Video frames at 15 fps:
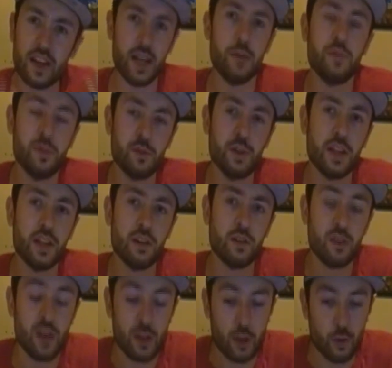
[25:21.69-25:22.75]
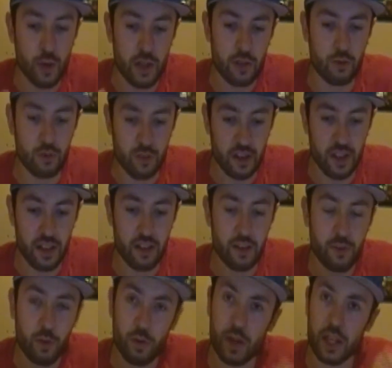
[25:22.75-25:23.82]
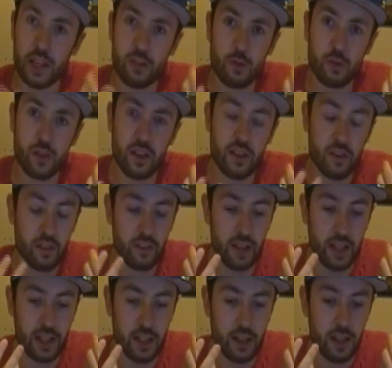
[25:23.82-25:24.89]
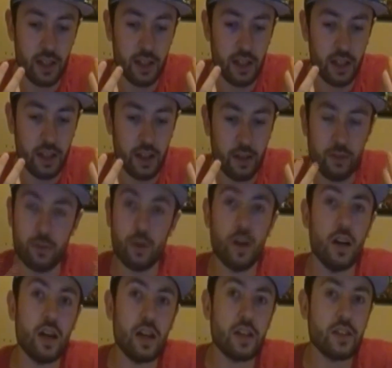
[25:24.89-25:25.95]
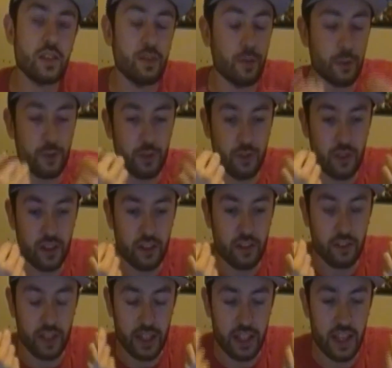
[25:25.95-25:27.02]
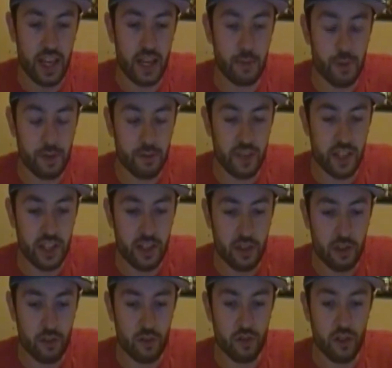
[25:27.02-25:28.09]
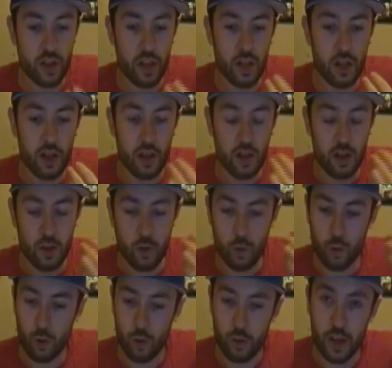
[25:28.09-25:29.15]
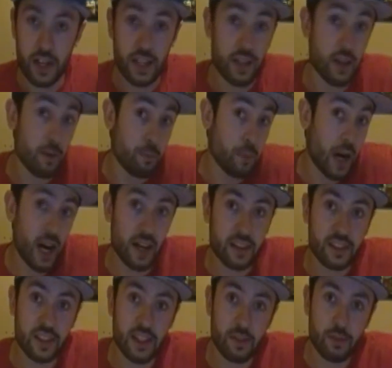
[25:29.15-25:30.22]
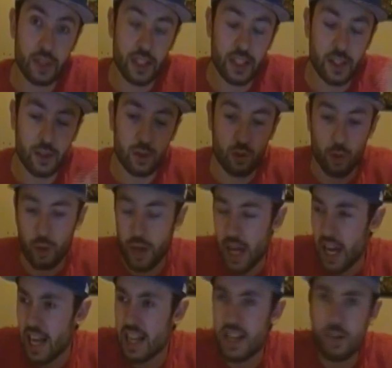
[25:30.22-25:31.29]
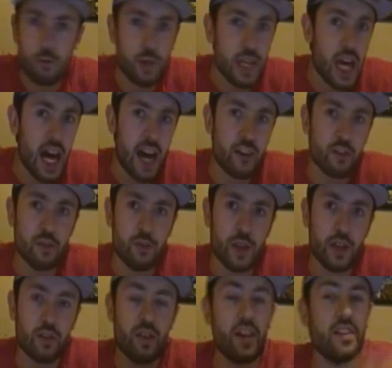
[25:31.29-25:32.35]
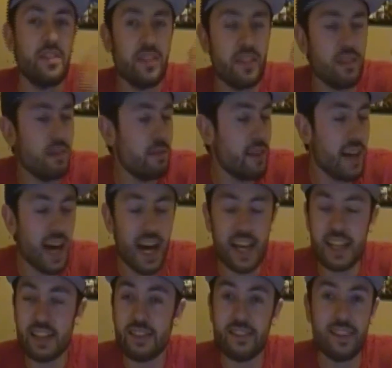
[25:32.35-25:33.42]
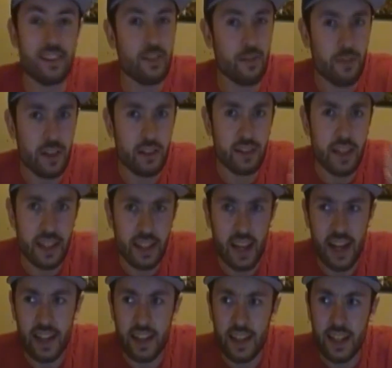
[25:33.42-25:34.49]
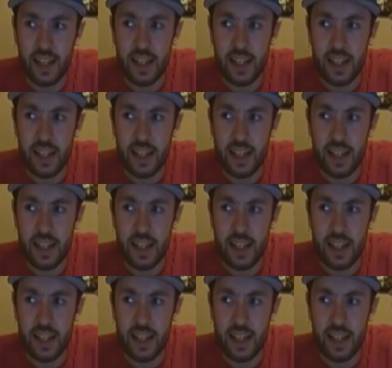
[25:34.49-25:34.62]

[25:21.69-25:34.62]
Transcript: types of videos that you're interested in. If you're, like, interested into, like, vlogs, if you're interested into, like, gaming videos, or any unboxing videos, or any reaction videos, I just feel like that